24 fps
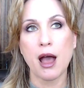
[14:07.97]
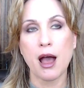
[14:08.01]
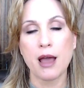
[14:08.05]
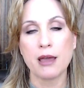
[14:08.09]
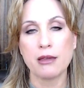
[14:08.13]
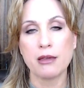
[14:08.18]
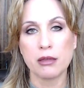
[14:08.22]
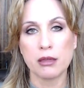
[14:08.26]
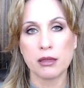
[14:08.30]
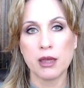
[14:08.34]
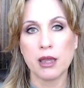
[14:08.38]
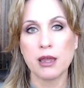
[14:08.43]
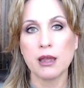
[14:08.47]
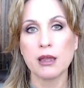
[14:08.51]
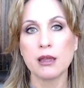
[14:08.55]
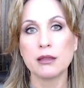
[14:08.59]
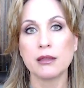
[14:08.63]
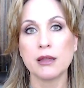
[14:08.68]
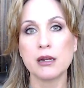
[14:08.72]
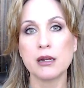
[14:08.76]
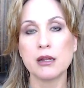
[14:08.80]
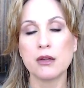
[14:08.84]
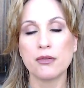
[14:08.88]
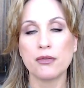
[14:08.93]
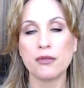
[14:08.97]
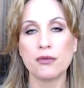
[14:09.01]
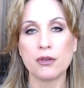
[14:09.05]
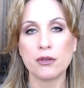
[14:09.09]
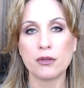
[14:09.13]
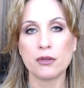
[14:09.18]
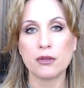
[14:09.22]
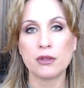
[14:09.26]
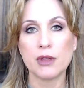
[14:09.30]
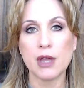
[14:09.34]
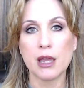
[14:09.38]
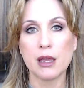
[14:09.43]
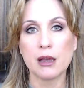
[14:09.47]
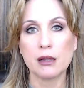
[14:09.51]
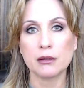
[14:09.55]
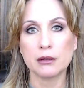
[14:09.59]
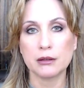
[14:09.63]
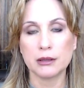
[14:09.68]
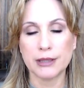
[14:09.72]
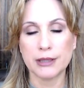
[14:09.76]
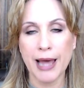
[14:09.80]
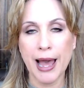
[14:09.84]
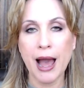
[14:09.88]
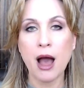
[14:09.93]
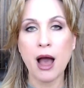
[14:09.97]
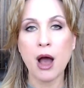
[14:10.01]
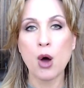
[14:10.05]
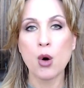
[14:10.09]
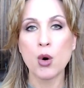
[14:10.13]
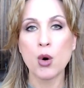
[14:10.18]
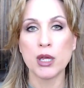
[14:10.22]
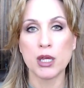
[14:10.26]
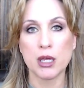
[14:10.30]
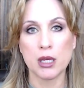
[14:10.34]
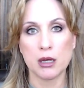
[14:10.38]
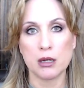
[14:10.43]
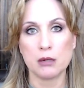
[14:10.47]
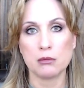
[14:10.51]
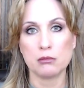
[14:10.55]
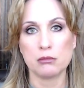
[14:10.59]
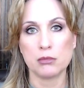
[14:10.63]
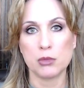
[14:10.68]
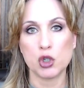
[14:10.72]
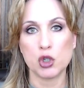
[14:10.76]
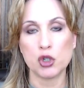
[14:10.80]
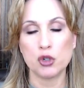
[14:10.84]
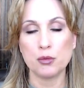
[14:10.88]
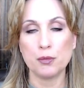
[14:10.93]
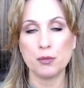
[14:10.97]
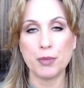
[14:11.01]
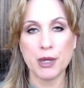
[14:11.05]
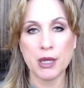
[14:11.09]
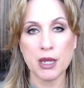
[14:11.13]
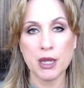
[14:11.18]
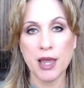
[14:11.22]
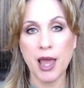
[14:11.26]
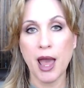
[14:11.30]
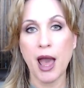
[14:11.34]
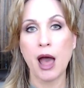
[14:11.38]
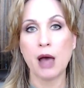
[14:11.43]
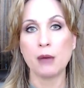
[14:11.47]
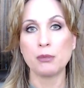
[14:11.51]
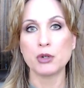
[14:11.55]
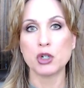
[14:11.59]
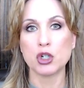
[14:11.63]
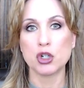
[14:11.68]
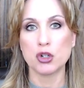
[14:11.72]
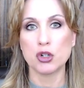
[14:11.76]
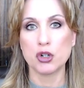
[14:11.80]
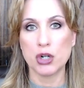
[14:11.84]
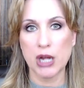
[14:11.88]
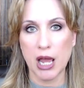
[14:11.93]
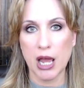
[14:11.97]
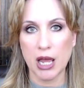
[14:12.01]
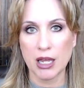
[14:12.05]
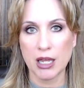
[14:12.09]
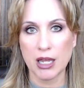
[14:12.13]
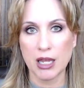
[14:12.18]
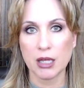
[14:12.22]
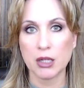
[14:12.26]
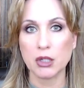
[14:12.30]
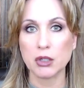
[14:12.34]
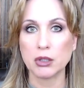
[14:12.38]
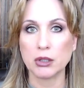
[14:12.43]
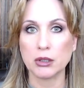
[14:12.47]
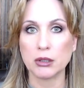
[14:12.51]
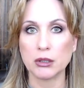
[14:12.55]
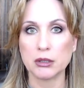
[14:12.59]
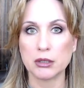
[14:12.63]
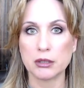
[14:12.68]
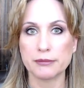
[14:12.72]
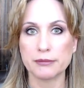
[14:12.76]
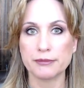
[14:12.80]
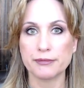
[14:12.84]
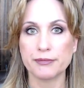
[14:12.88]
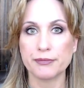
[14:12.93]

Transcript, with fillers: I think that if they allow him to be captured and killed,